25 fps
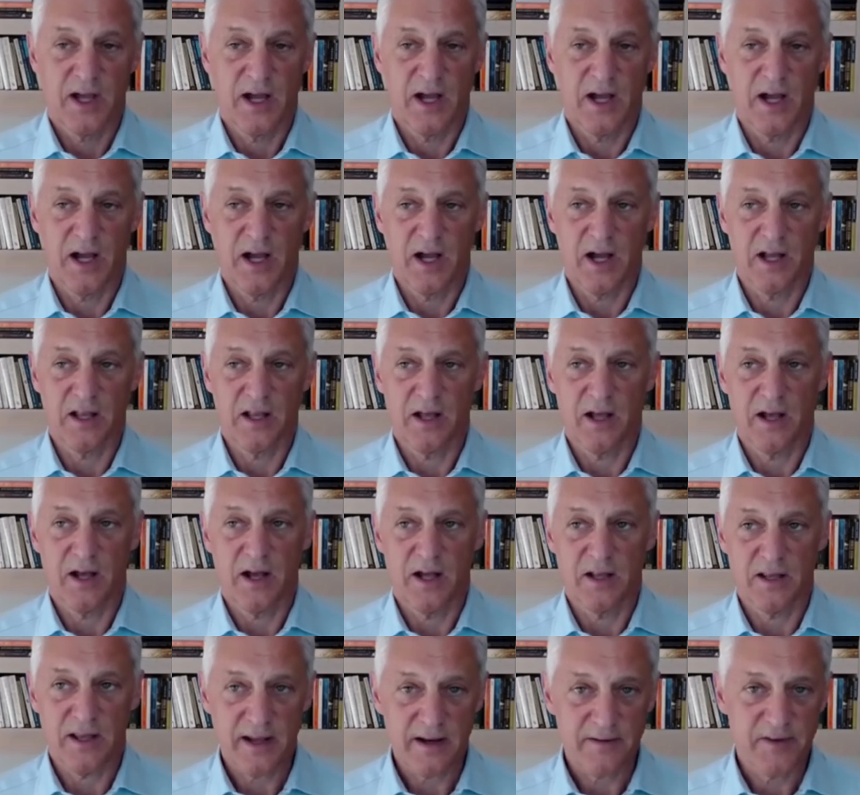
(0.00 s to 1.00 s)
A,
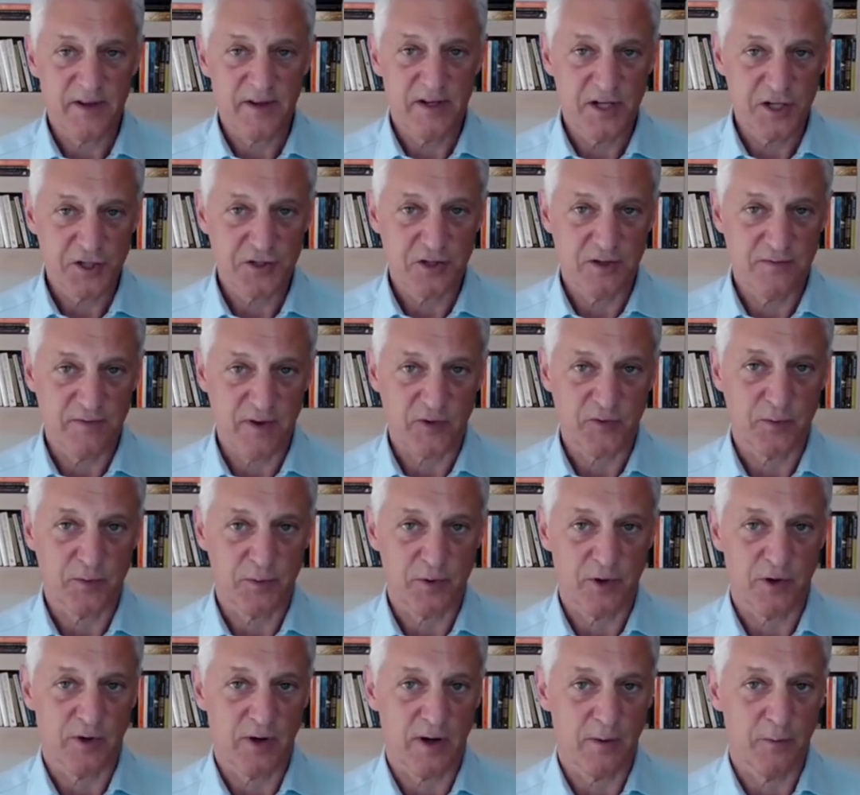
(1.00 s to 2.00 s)
a, lot of the initial
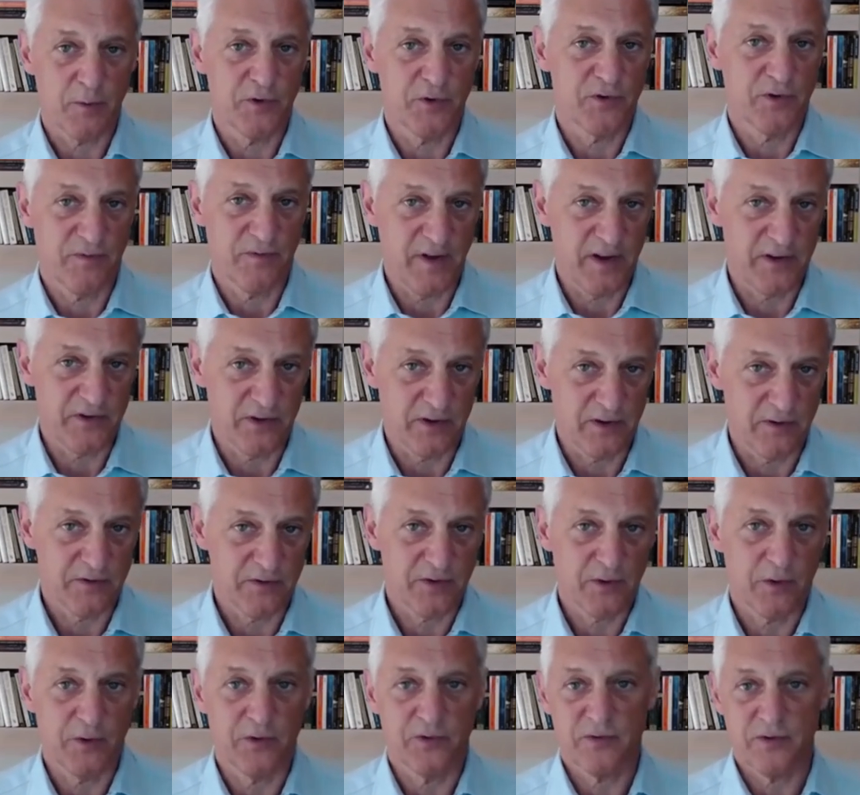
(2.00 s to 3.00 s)
investment program was defensive,
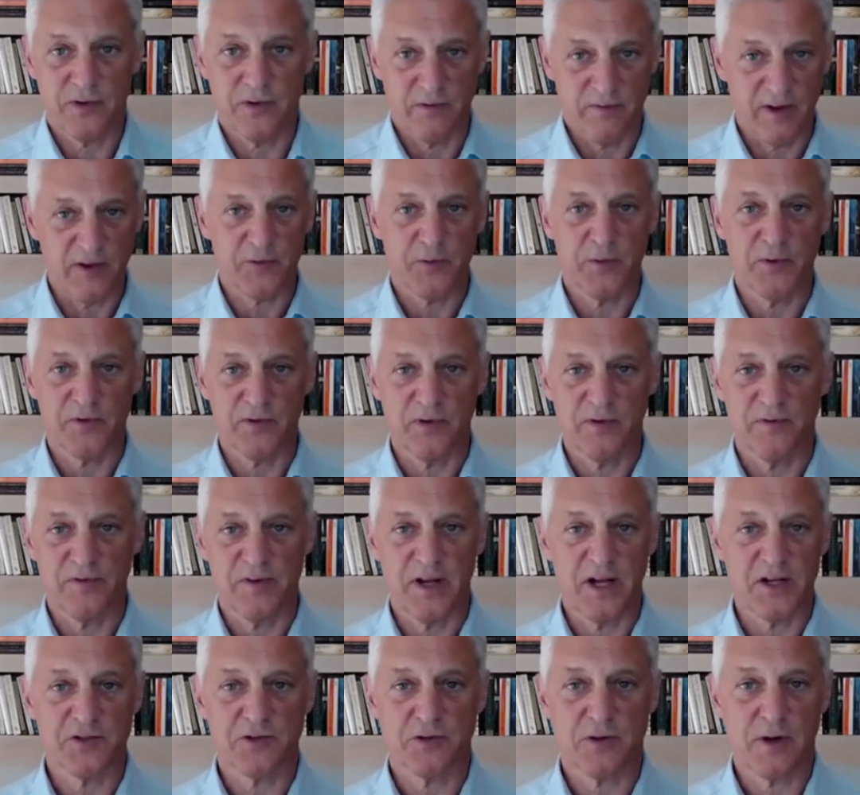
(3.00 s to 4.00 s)
so was investments in
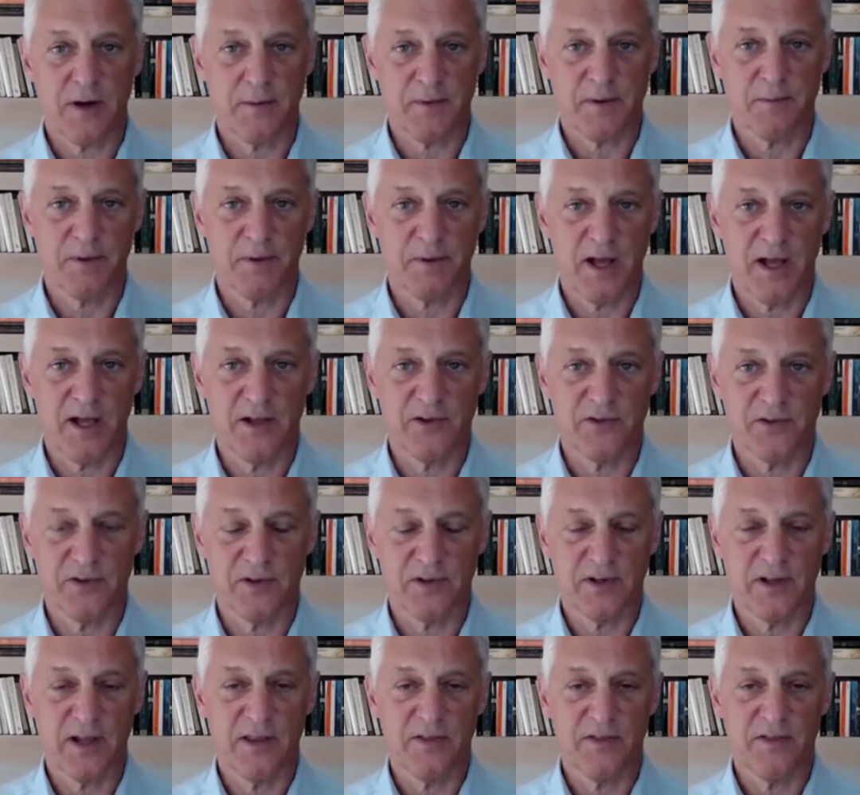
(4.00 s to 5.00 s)
financial crime compliance
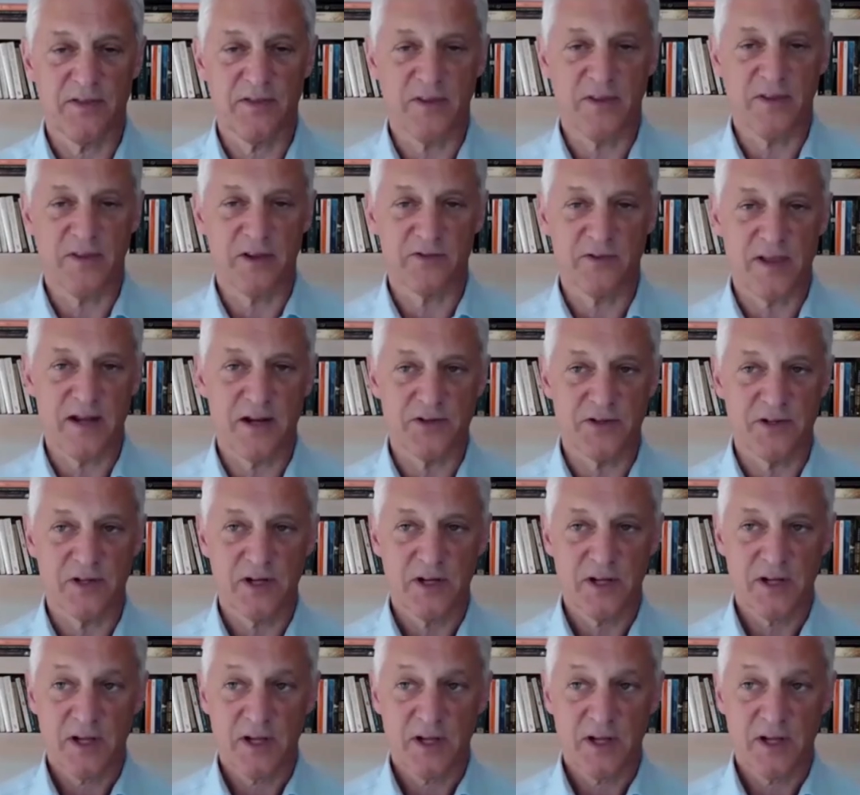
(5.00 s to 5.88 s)
and, and things of that nature.